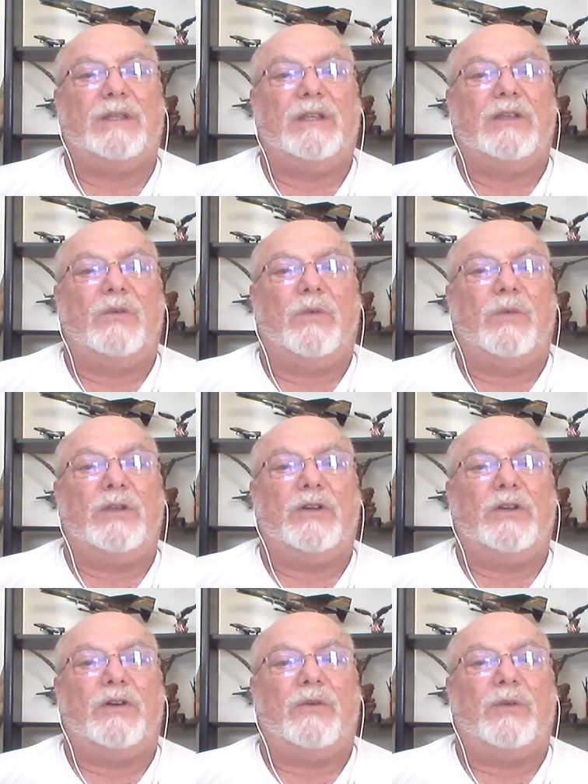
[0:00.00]
when your
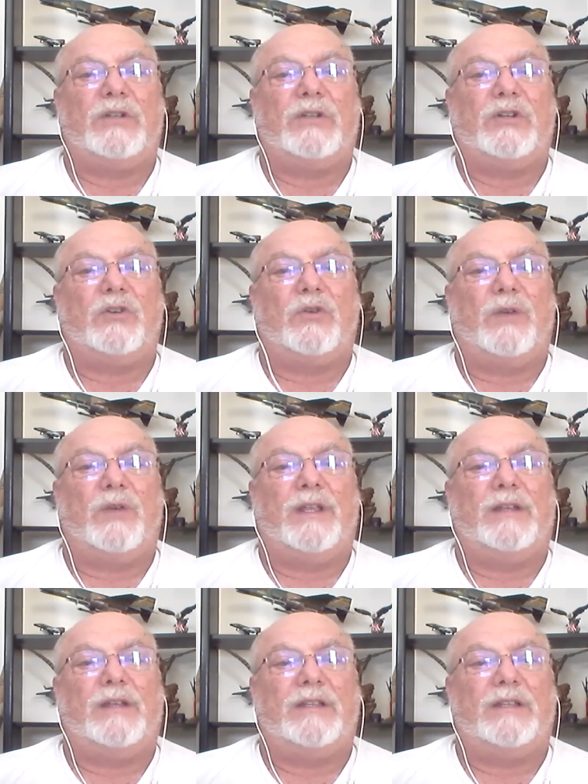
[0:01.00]
original
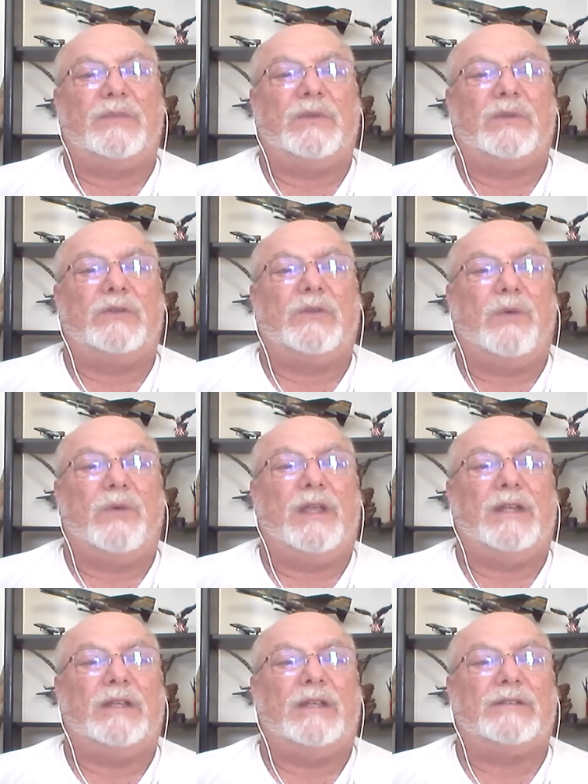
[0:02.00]
grid is built the way it is.